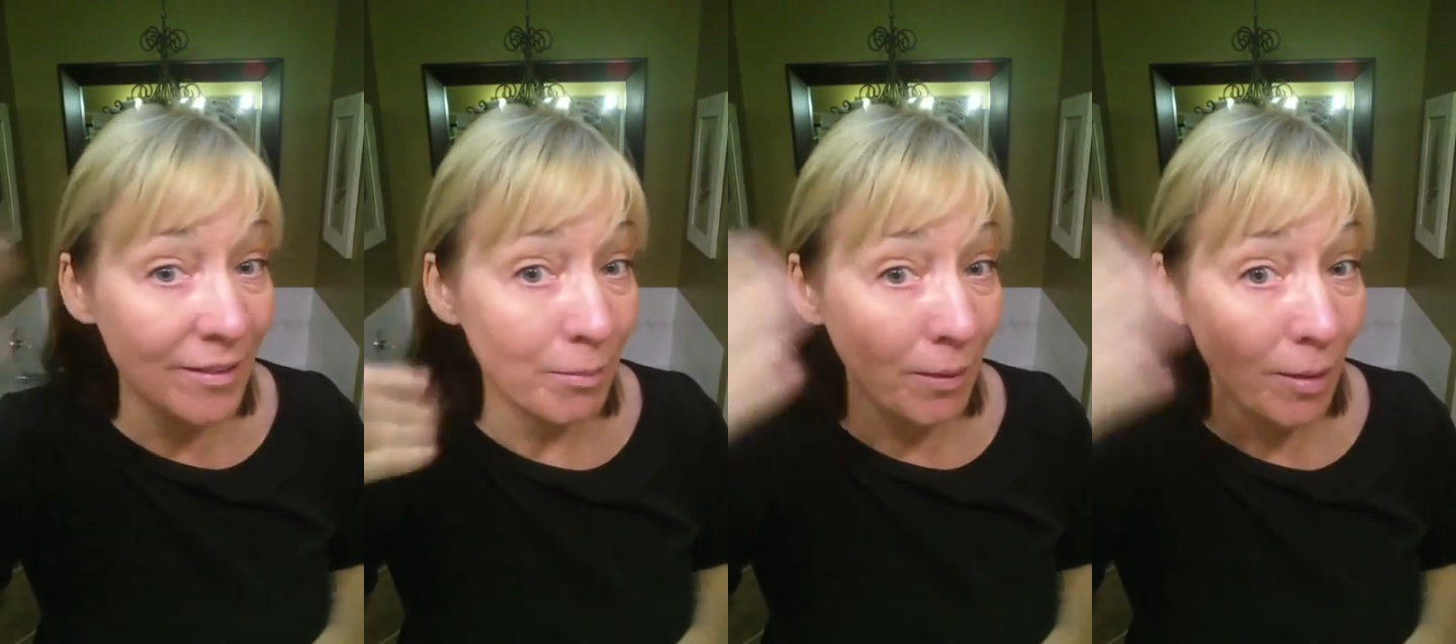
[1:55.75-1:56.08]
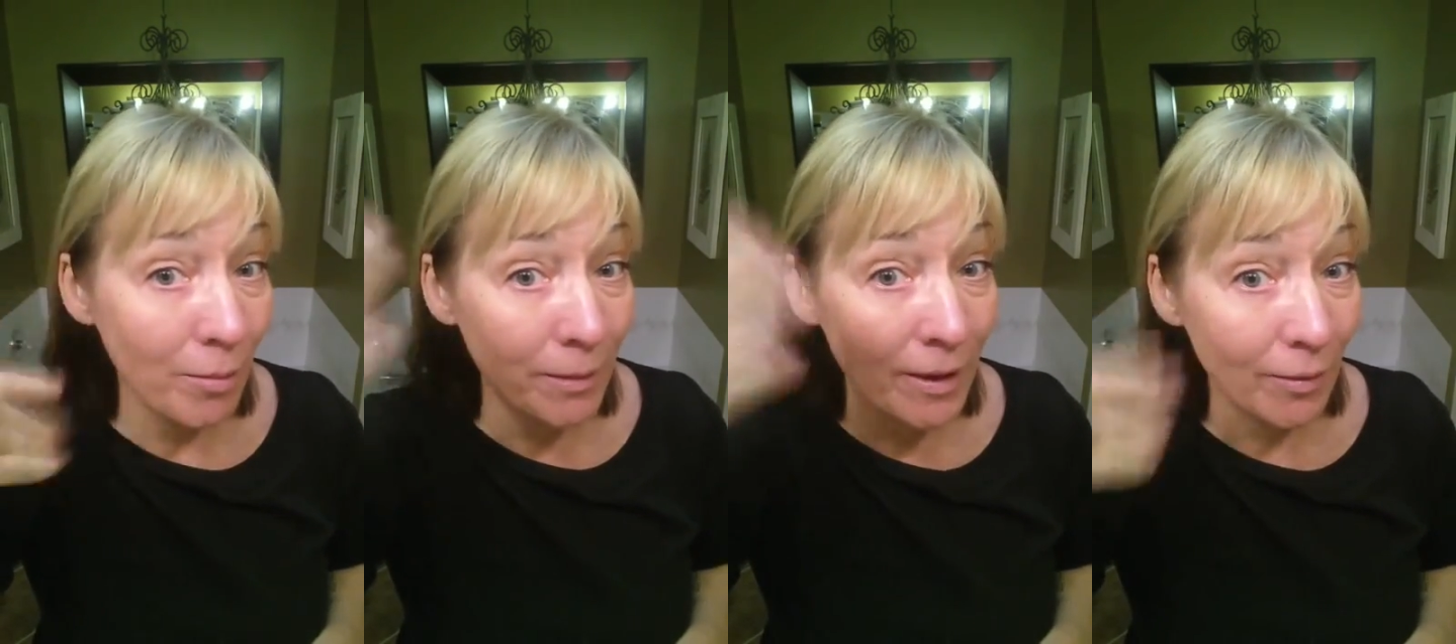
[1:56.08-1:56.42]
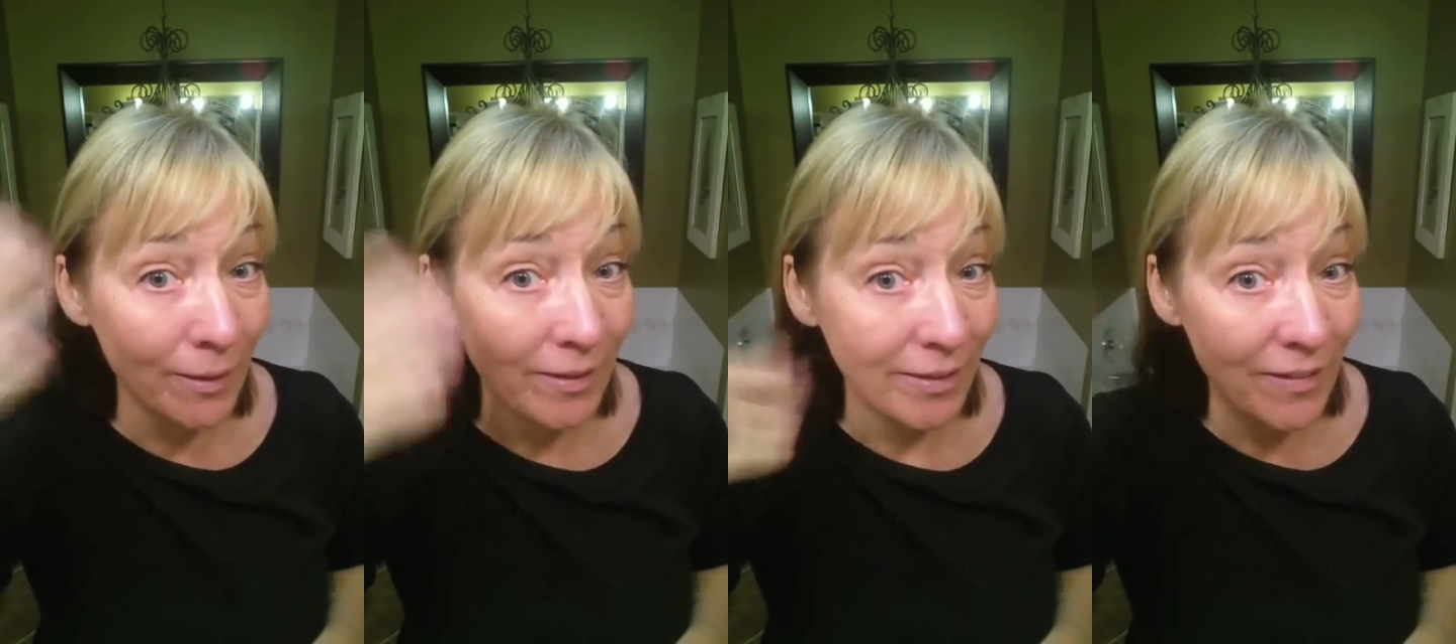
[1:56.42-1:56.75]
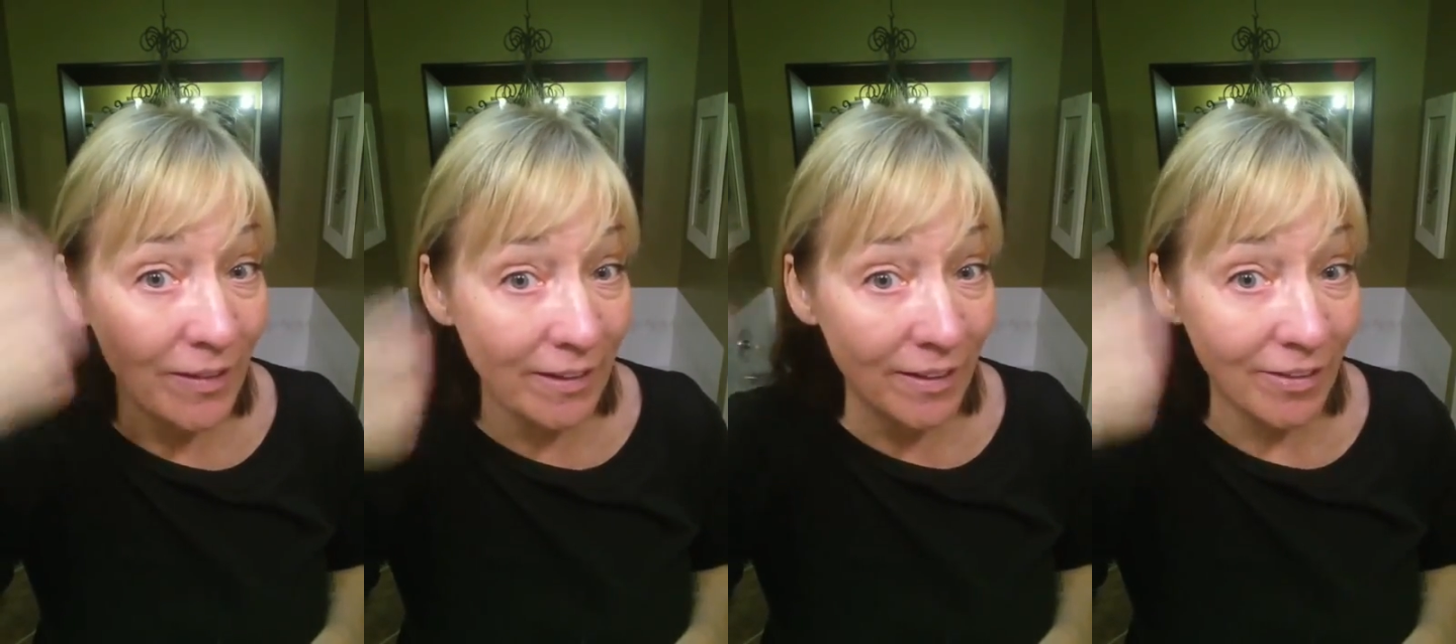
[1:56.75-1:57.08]
You probably are
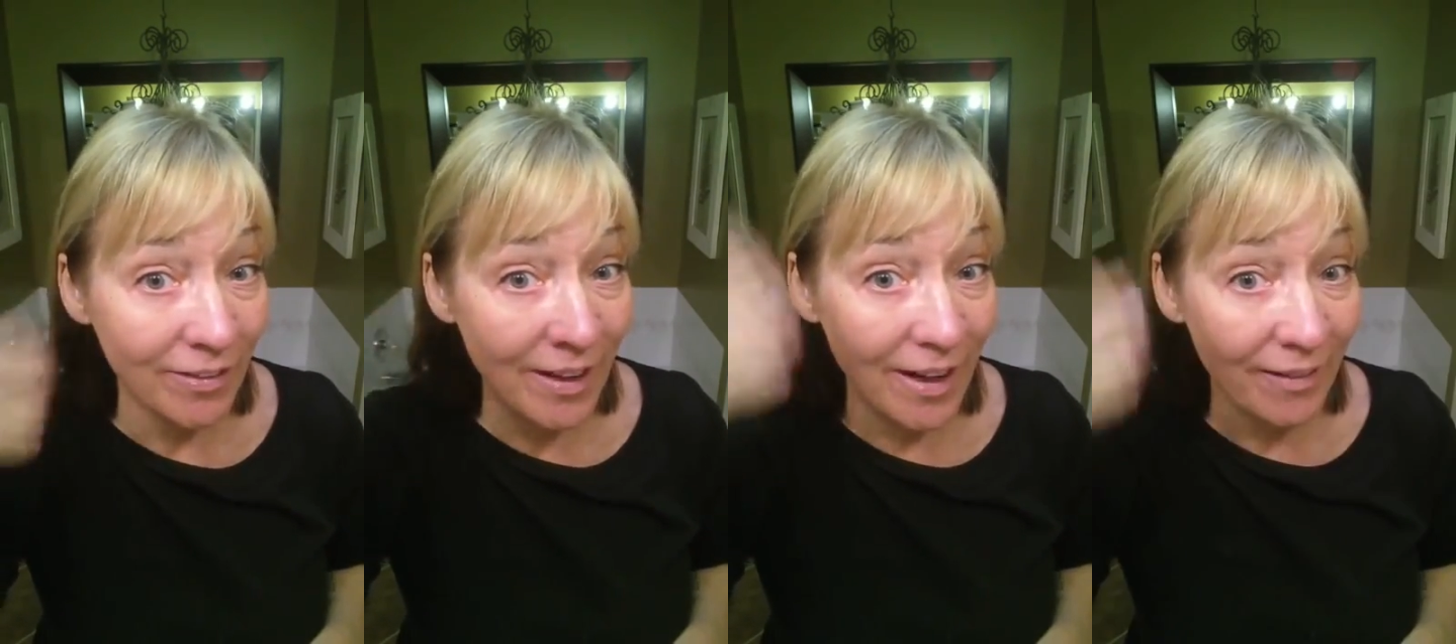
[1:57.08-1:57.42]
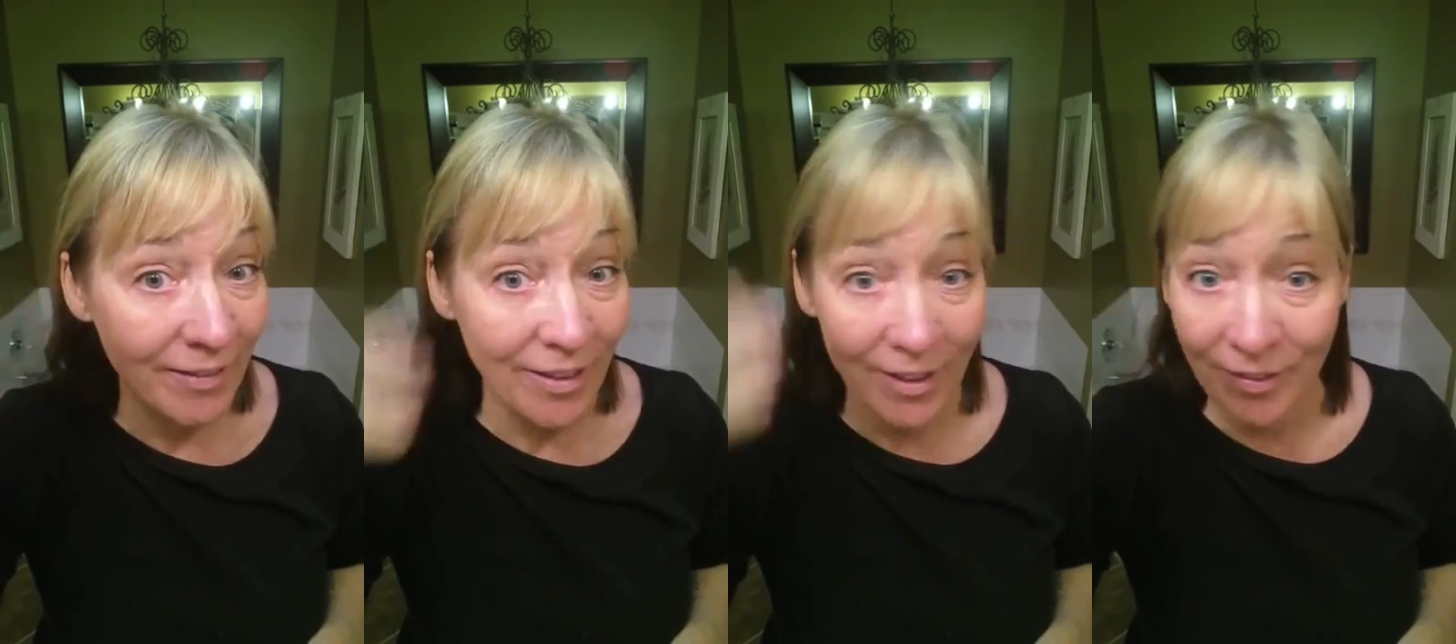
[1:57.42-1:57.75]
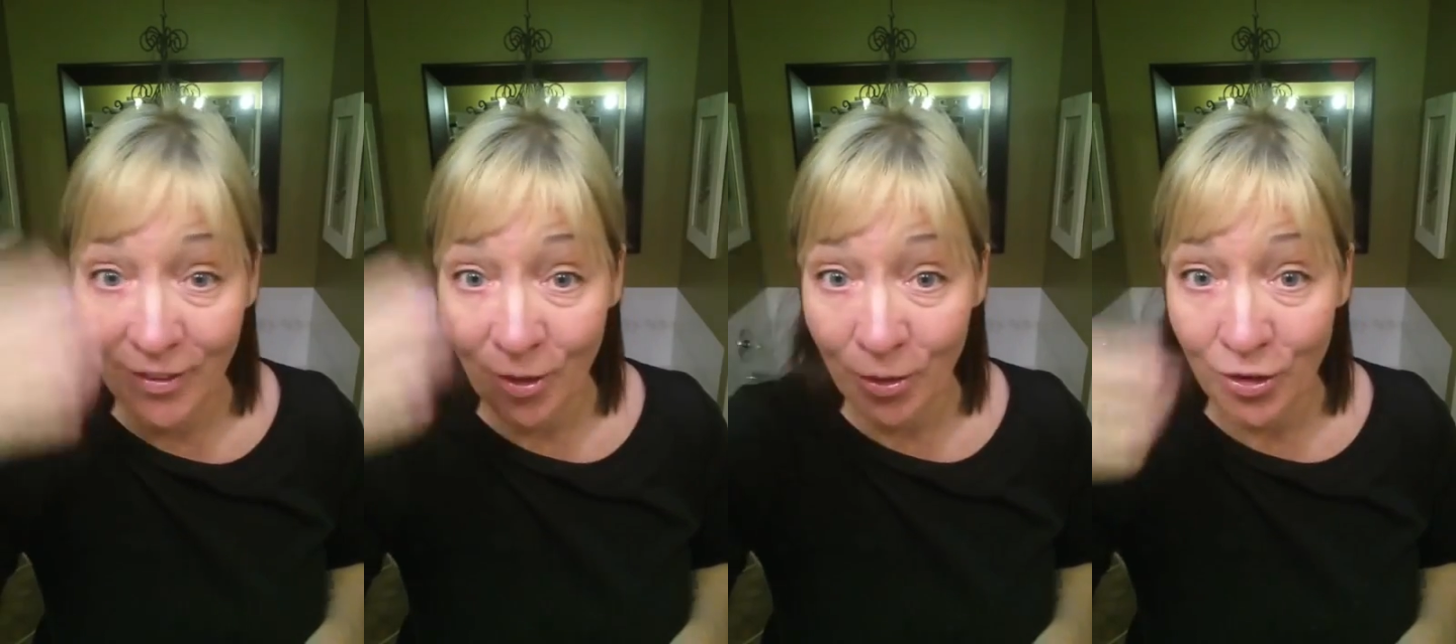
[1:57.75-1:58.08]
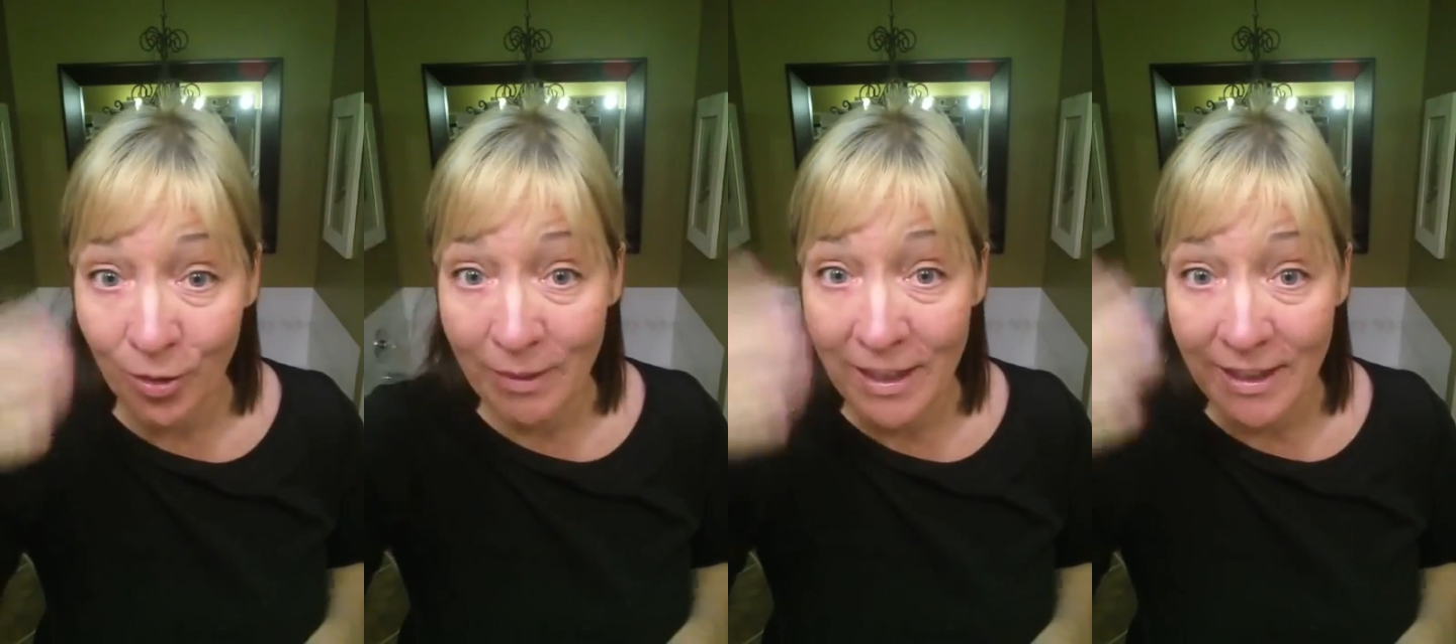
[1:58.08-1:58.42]
receiving this uh, on
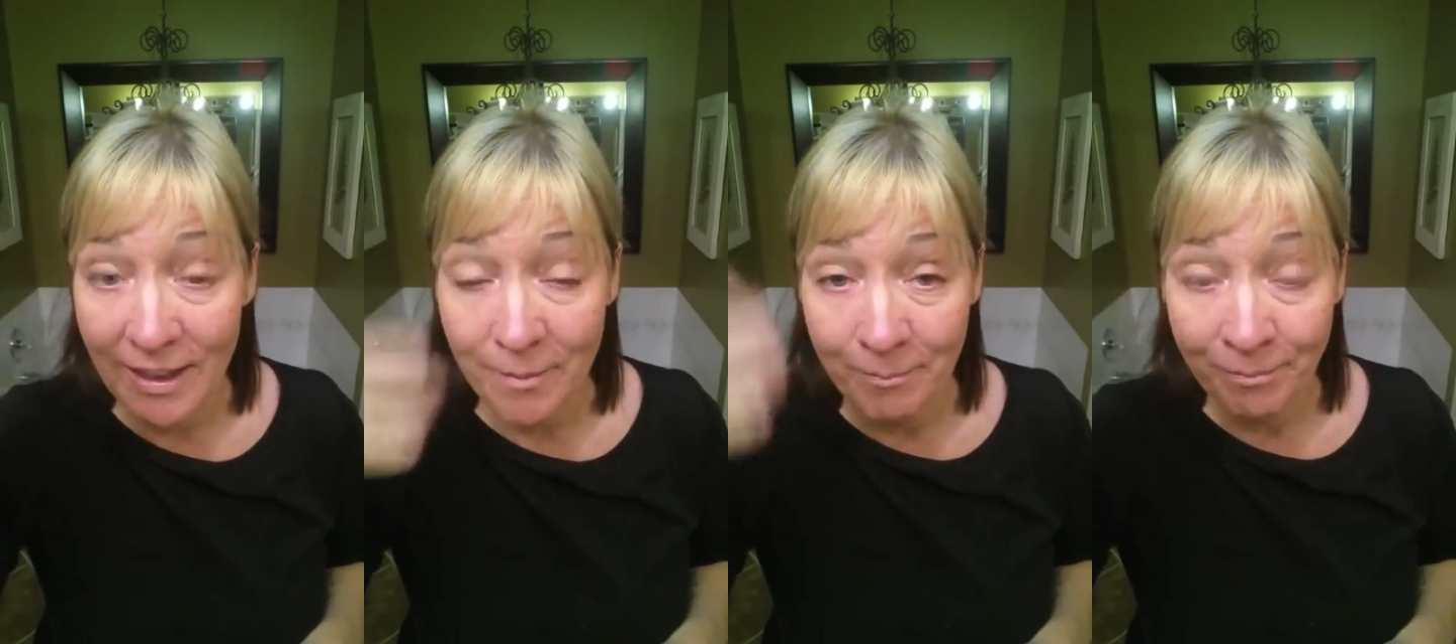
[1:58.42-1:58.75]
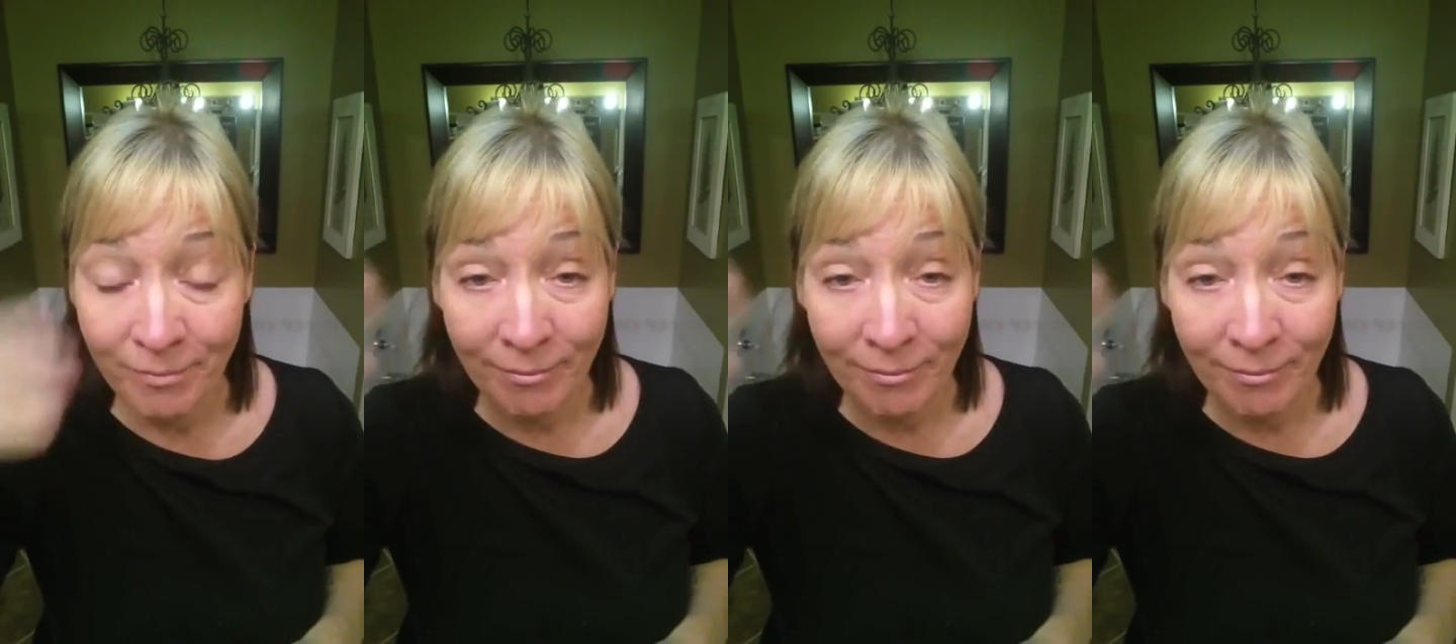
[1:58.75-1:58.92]
social media,